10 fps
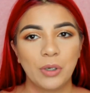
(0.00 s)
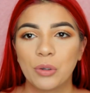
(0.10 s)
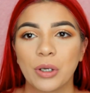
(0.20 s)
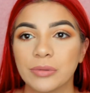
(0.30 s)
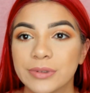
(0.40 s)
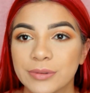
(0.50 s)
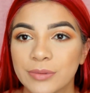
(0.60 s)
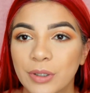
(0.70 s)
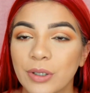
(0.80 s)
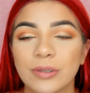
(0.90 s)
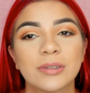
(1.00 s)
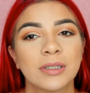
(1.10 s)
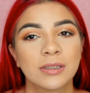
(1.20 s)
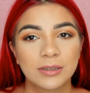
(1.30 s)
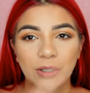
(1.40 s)
Who knows?
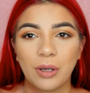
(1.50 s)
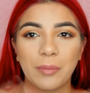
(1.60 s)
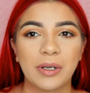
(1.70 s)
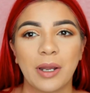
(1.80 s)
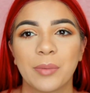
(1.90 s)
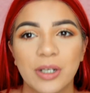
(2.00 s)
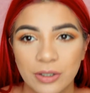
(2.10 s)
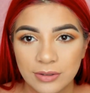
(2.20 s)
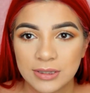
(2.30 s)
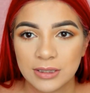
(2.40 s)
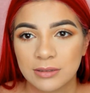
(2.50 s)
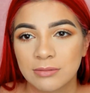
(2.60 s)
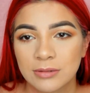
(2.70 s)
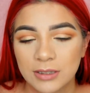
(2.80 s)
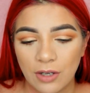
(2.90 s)
So I mean, I'm gonna use this
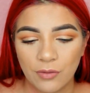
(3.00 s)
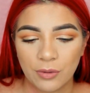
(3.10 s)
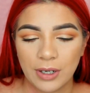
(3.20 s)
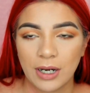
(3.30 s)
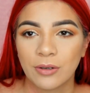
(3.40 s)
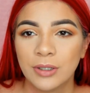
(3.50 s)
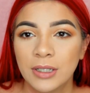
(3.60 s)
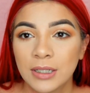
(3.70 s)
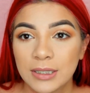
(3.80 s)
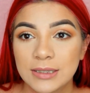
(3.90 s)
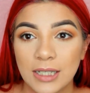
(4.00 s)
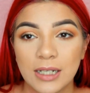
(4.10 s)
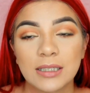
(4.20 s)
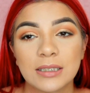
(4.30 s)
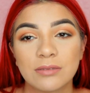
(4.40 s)
software right now to
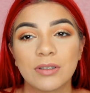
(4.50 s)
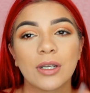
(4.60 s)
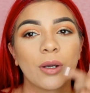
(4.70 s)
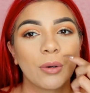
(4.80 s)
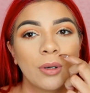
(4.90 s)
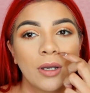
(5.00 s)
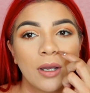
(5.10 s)
edit this video.